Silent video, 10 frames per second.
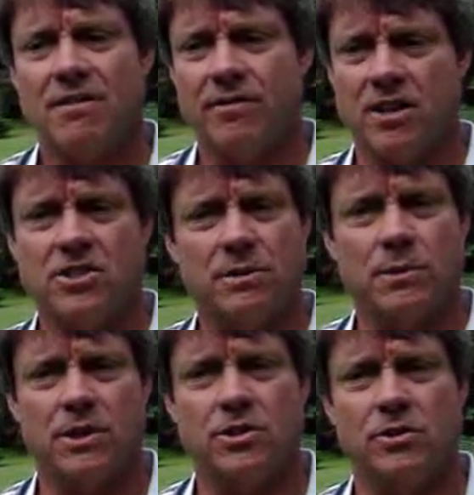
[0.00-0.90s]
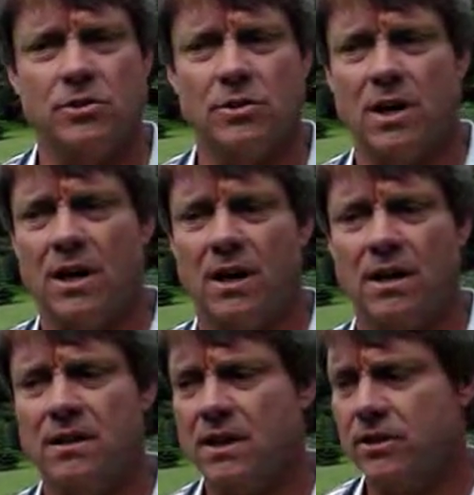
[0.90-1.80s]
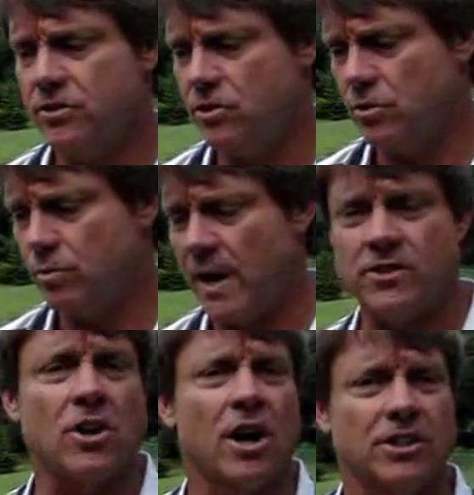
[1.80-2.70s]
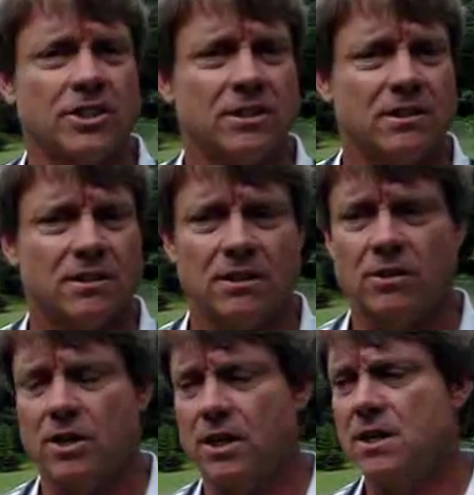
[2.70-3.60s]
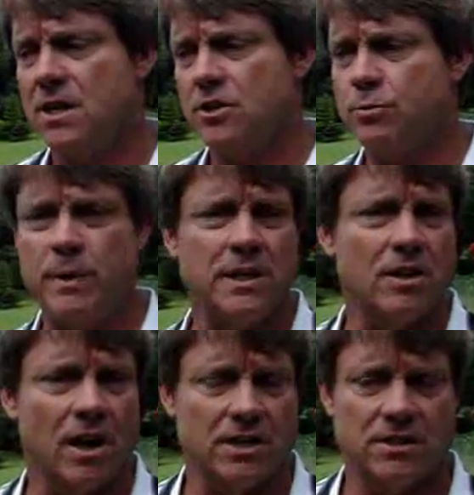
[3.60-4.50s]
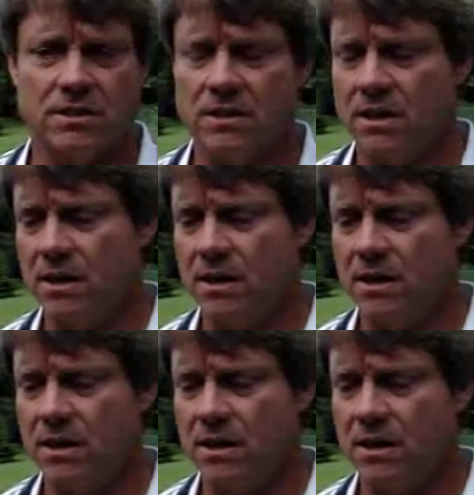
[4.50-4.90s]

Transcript: Very similar to race cars or speed cars.